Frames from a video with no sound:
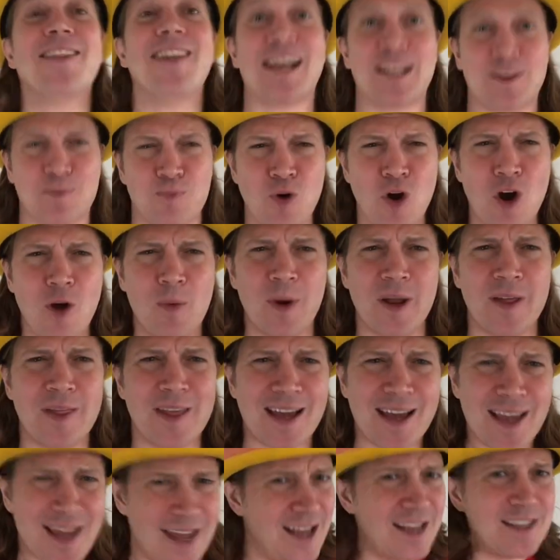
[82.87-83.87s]
That's probably
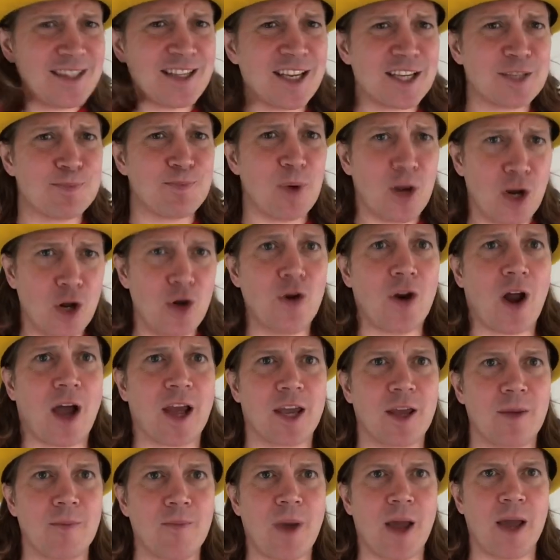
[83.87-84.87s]
the easiest balloon I
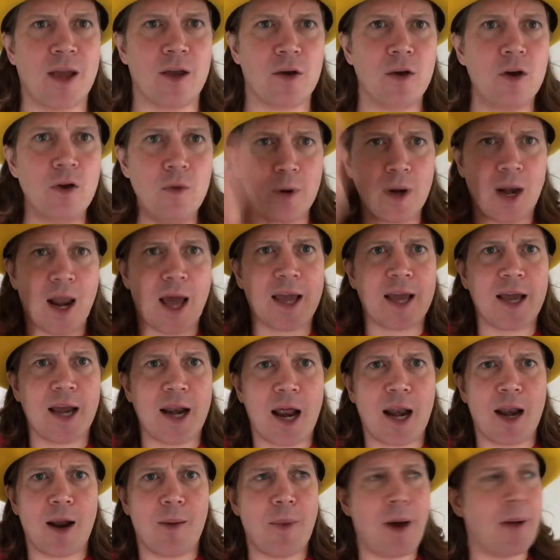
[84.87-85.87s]
can make. Who would like an
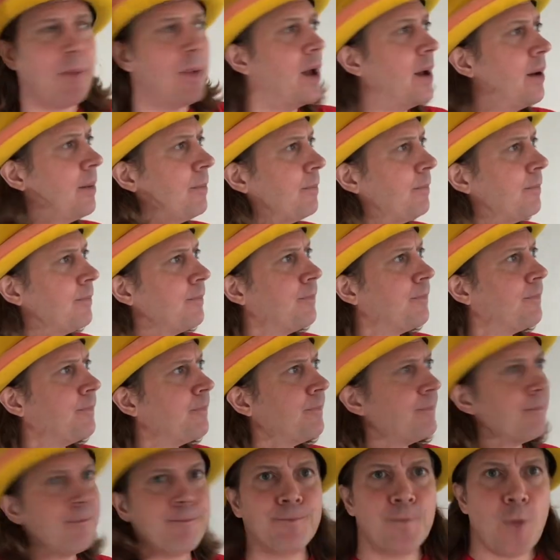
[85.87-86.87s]
edamame?
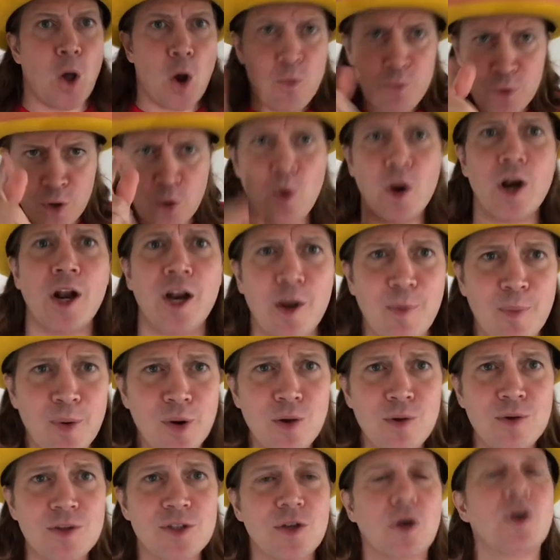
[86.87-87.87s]
Nope, you wanted a
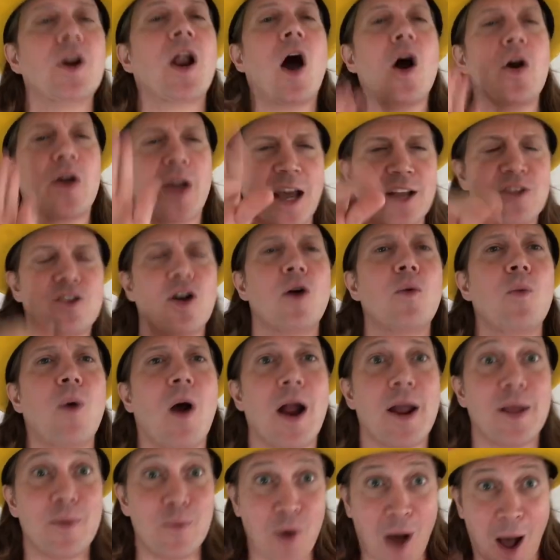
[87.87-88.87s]
balloon sword? Okay, don't
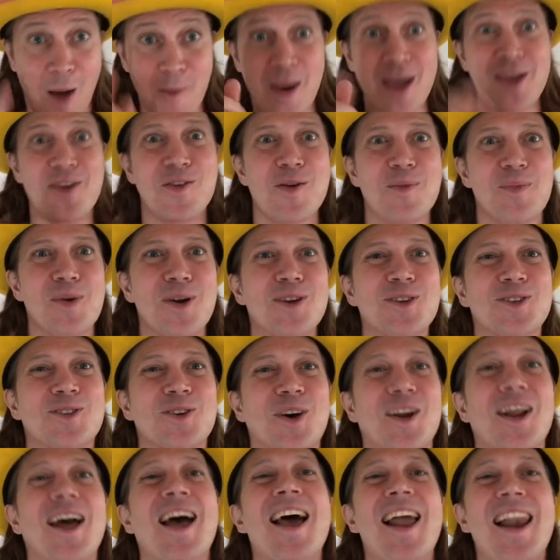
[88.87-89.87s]
worry, I'll make you a balloon
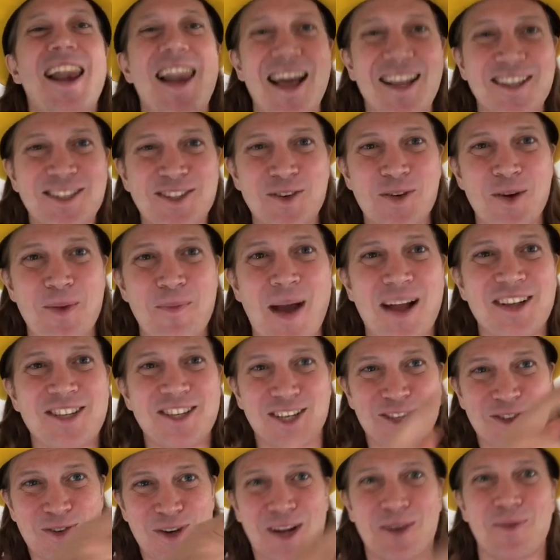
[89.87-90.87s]
sword. Let's do a
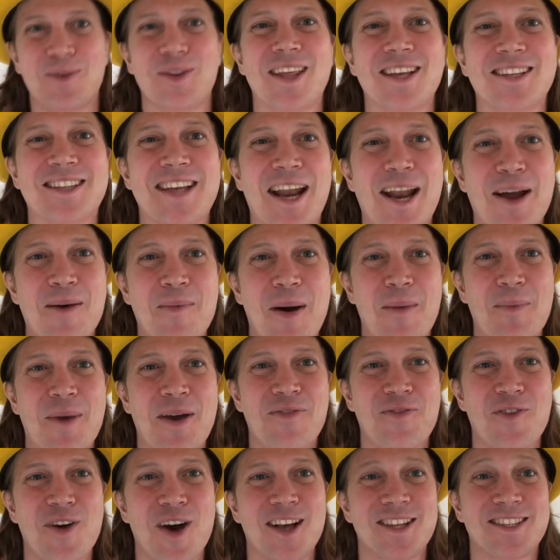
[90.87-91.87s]
magic trick with this edamame
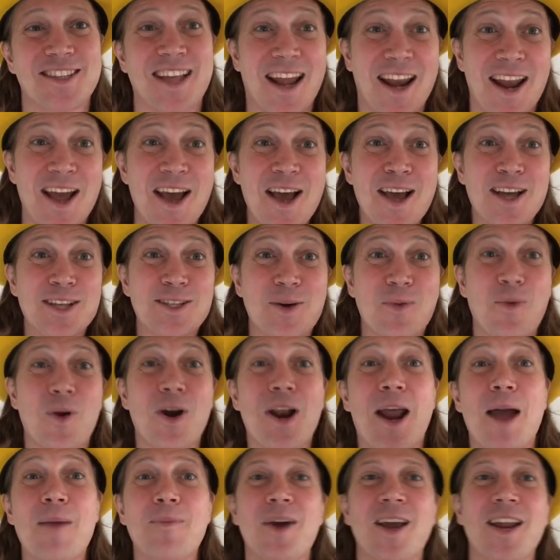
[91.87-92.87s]
first then. So
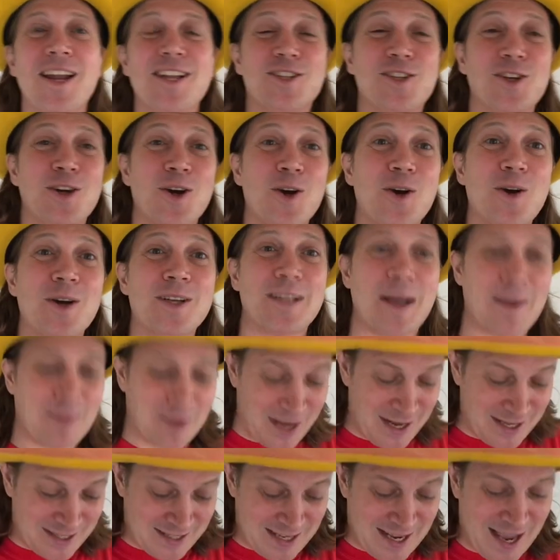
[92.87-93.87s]
what I'm gonna do is I'm
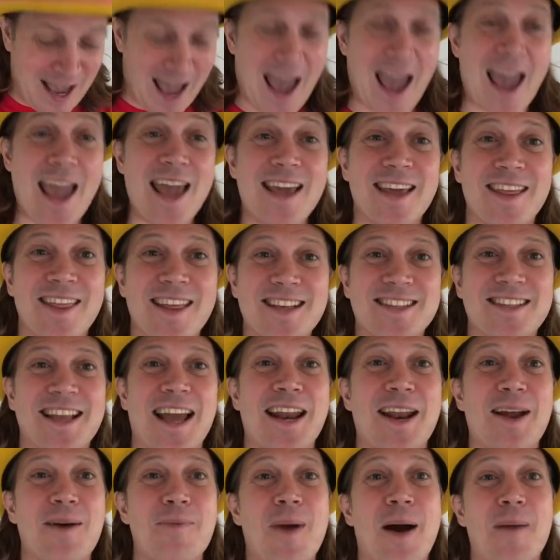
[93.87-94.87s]
gonna take this
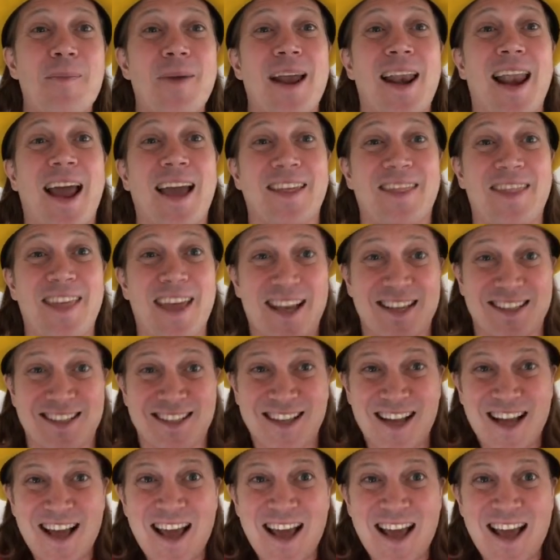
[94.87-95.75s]
edamame like this.